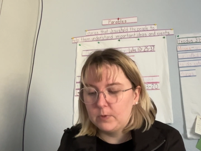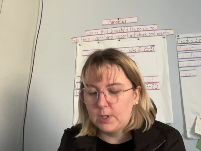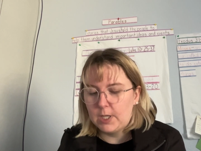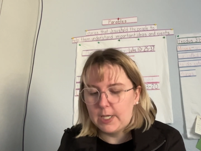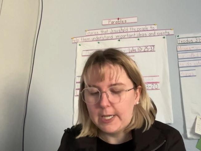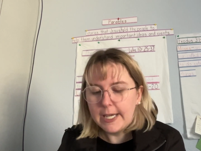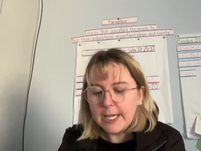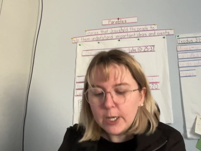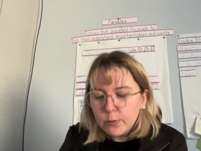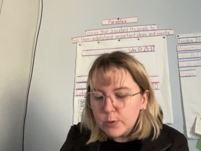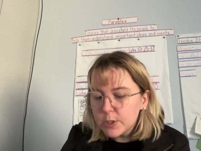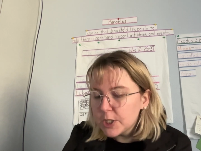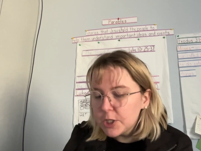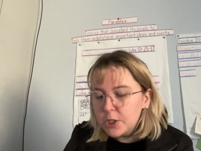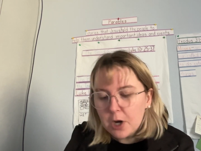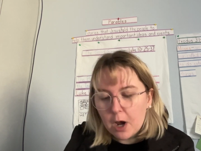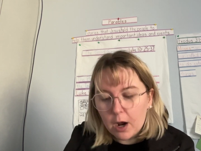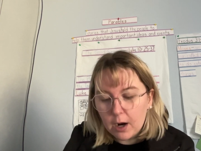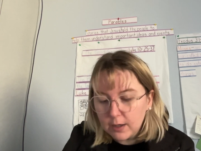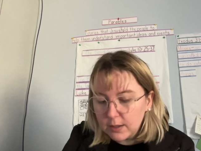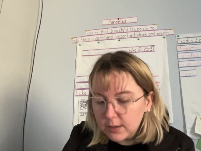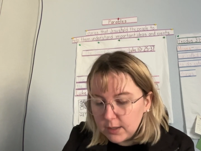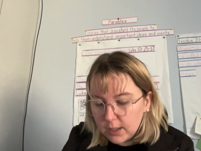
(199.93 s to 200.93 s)
He was
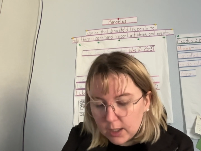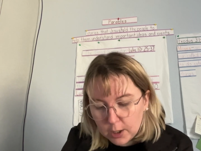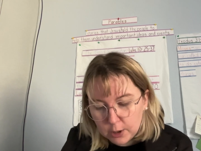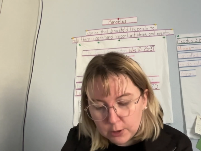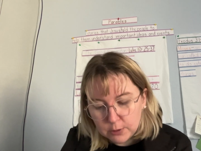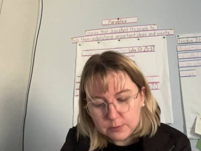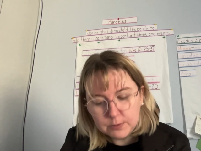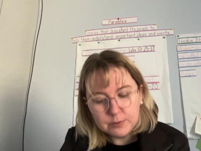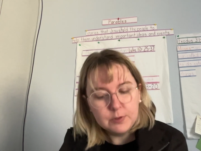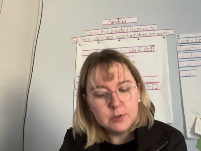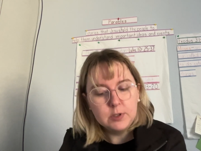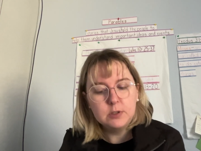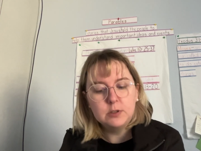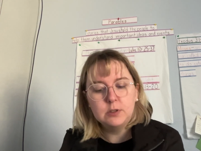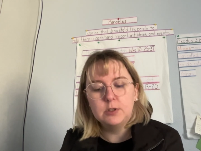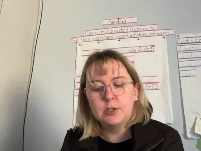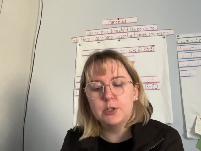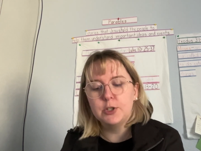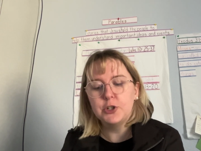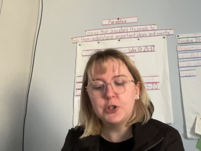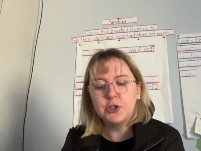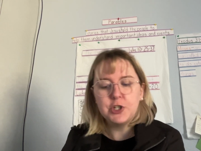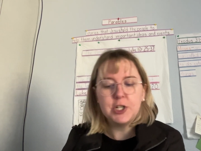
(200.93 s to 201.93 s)
not alone.
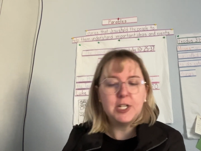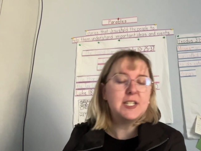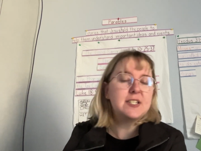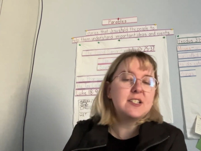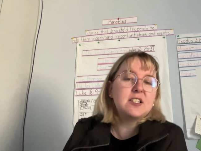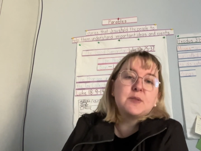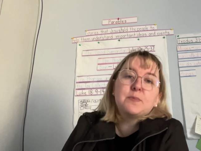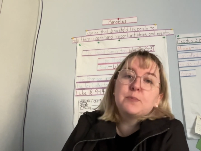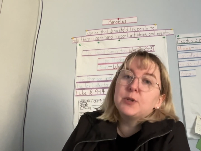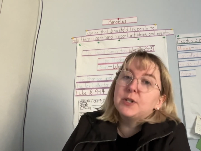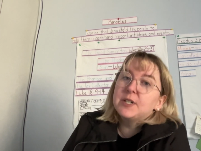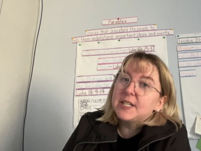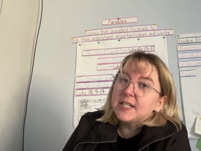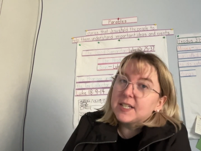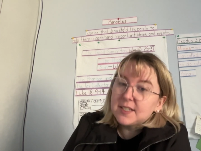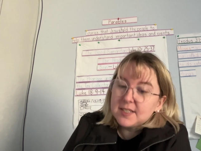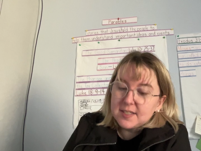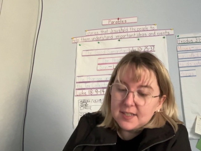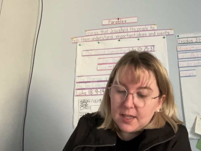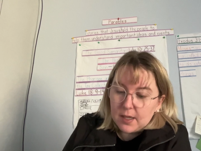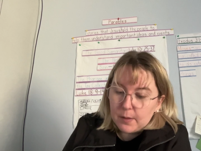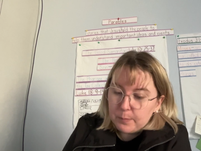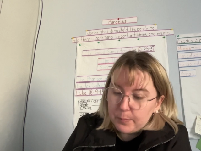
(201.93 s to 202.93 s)
Jesus
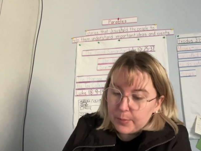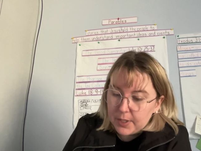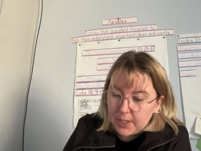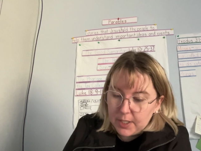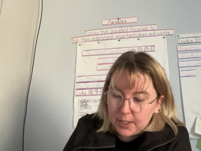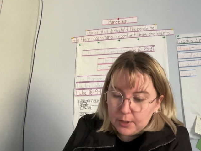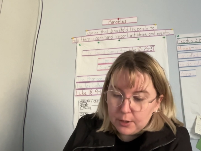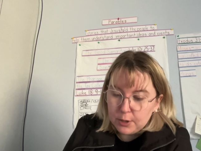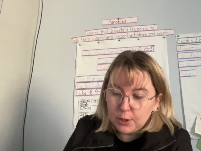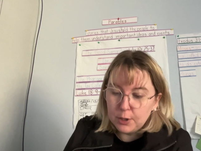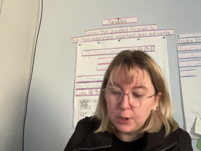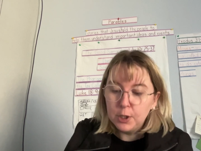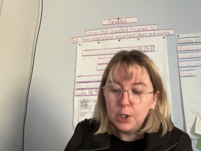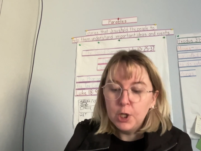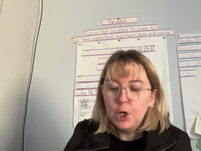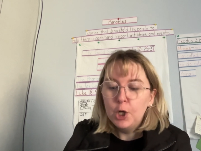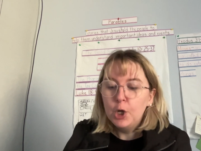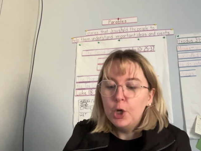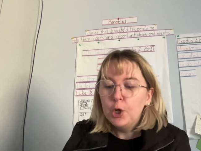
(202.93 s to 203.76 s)
predicts that Peter,